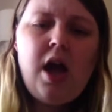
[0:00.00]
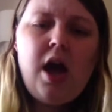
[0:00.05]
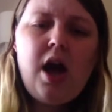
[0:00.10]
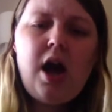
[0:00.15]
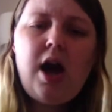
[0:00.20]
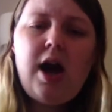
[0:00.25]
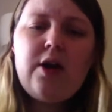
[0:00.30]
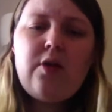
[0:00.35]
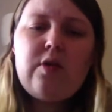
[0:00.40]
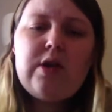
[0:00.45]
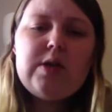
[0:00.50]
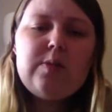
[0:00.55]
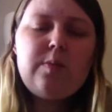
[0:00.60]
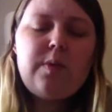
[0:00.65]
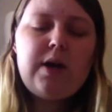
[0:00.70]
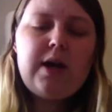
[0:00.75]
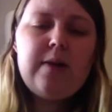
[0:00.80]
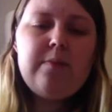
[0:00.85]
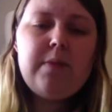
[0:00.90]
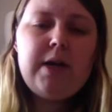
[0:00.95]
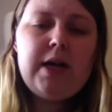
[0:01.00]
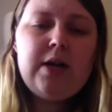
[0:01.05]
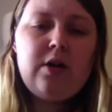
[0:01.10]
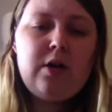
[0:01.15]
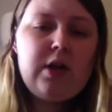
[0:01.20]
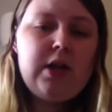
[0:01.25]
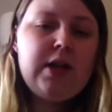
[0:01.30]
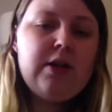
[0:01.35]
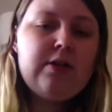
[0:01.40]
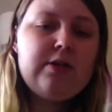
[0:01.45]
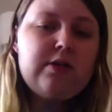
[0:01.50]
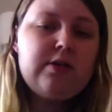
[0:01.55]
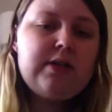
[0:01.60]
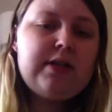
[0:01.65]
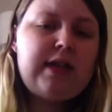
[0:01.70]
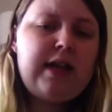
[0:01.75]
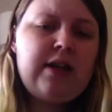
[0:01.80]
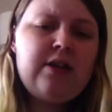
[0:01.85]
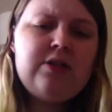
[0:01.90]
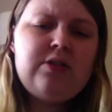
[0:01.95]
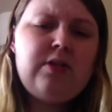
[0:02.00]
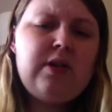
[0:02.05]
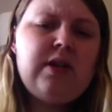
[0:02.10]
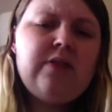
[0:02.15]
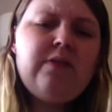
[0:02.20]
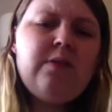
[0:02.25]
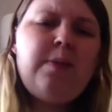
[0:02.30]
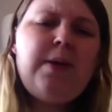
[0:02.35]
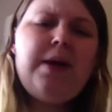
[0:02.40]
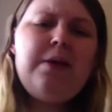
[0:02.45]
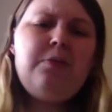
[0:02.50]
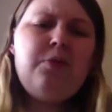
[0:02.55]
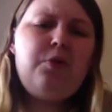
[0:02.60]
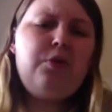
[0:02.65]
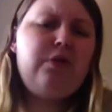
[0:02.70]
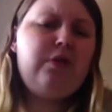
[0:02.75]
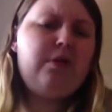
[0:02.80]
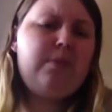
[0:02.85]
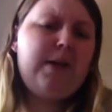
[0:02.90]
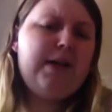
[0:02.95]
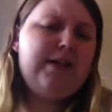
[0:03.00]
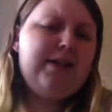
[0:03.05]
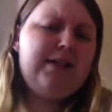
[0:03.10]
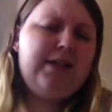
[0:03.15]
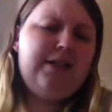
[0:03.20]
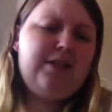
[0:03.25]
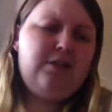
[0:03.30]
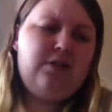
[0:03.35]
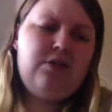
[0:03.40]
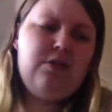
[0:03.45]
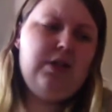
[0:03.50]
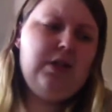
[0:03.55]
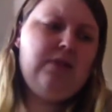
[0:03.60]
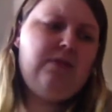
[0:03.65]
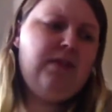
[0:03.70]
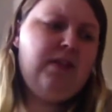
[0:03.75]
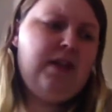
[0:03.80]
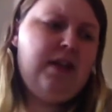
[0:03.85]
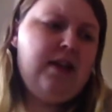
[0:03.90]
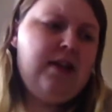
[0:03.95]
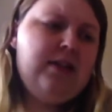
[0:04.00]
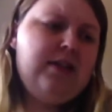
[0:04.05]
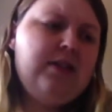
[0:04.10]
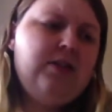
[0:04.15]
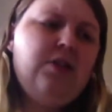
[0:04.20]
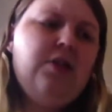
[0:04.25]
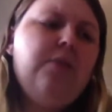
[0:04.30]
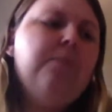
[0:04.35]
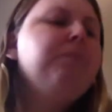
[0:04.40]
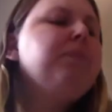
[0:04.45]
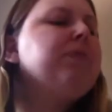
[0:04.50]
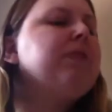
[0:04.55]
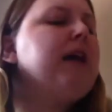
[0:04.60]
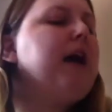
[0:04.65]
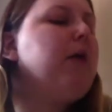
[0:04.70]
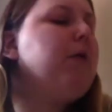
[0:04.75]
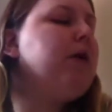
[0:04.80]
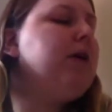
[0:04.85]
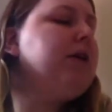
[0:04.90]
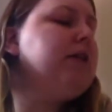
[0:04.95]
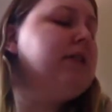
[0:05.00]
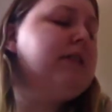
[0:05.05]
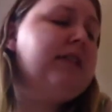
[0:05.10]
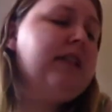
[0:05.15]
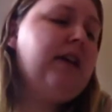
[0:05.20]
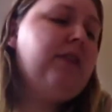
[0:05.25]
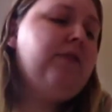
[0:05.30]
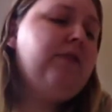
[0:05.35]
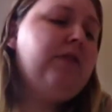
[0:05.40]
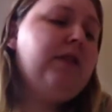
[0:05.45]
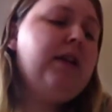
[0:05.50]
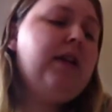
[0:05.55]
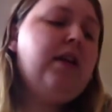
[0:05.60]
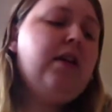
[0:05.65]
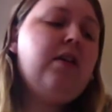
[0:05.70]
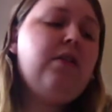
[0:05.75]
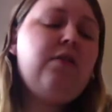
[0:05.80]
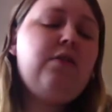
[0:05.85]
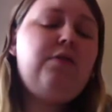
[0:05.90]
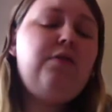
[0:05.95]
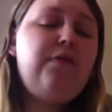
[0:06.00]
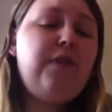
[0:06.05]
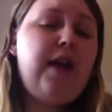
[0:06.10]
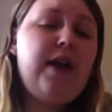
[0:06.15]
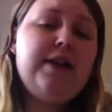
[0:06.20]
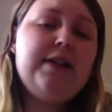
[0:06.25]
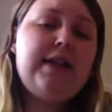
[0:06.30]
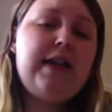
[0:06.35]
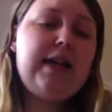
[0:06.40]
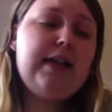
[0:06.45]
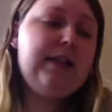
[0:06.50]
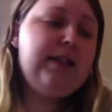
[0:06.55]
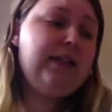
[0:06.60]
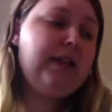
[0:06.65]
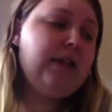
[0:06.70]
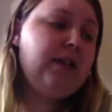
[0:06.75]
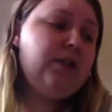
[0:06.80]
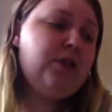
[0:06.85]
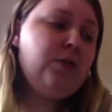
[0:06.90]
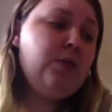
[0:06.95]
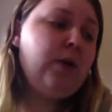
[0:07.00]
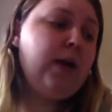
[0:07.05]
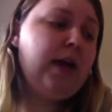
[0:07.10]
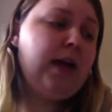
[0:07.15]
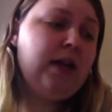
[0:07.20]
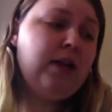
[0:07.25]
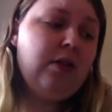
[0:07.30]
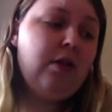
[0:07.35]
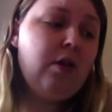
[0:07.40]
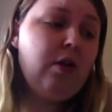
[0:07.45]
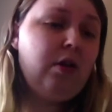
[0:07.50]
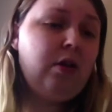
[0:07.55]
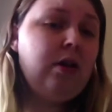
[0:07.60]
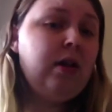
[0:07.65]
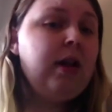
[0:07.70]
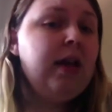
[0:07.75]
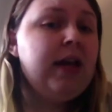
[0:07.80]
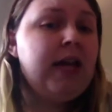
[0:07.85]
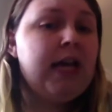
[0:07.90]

I always buy mine on clearance or sale, so I never pay more than about $6 for these. So that one's definitely fantastic to wear, long